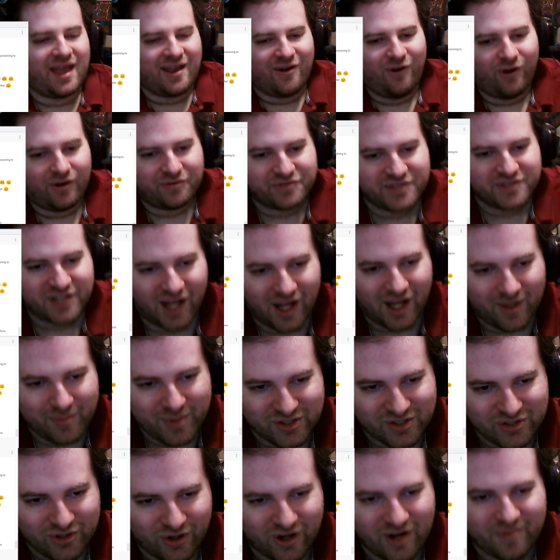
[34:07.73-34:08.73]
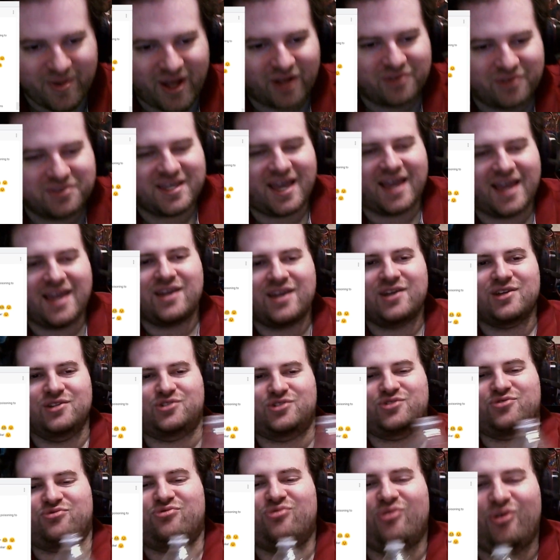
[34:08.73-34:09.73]
off topic talking about tank
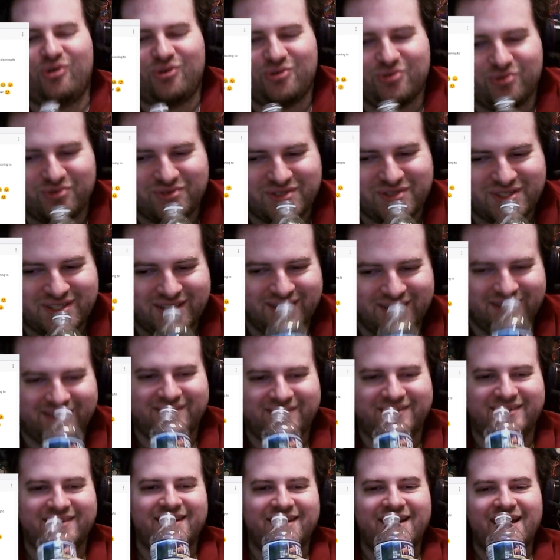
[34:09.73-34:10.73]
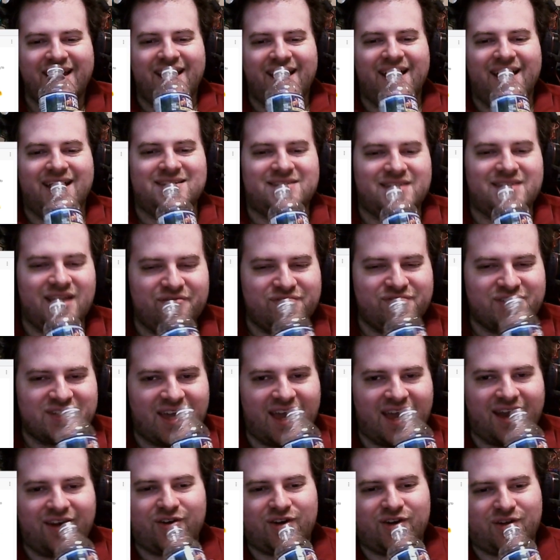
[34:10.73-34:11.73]
controls instead of
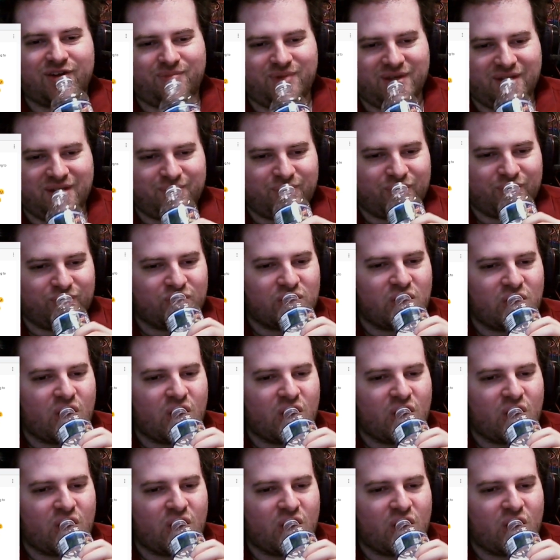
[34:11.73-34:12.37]
scaring people.